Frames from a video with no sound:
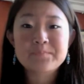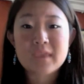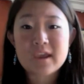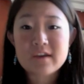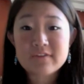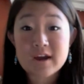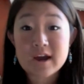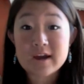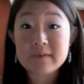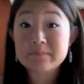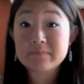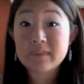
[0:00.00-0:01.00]
If
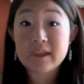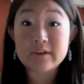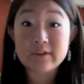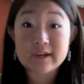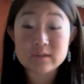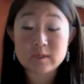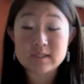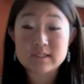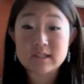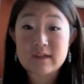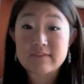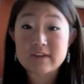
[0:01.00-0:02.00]
not, and you guys want to
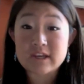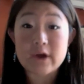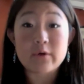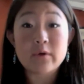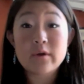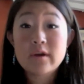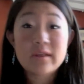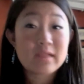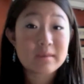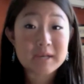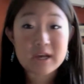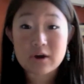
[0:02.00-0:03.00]
see that video,
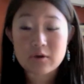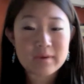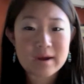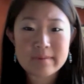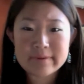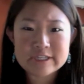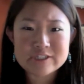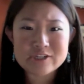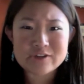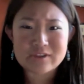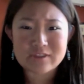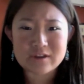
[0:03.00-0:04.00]
let me know, but I'm pretty
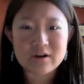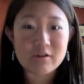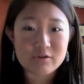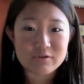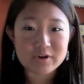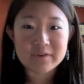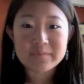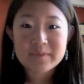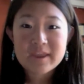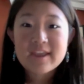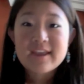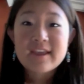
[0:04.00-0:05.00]
sure that they're all over.
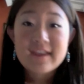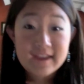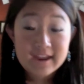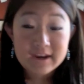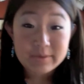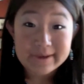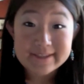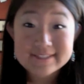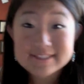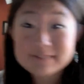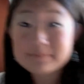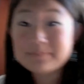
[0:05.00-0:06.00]

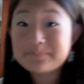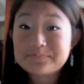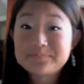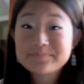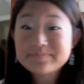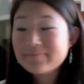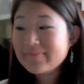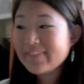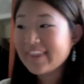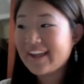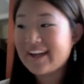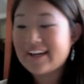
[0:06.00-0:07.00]
Anyways,
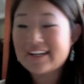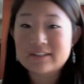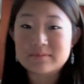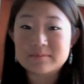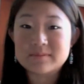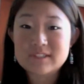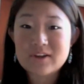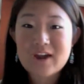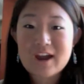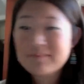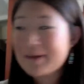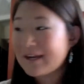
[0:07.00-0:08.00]
so I
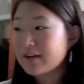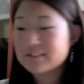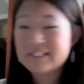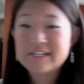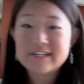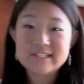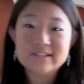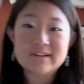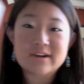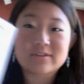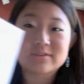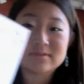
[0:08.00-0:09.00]
have my notes here, so
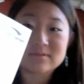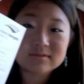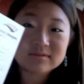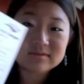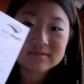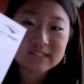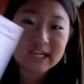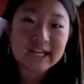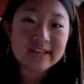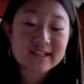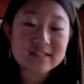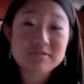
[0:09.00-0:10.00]
don't,
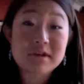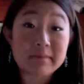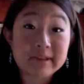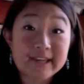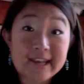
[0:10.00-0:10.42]
like, that's what I'm looking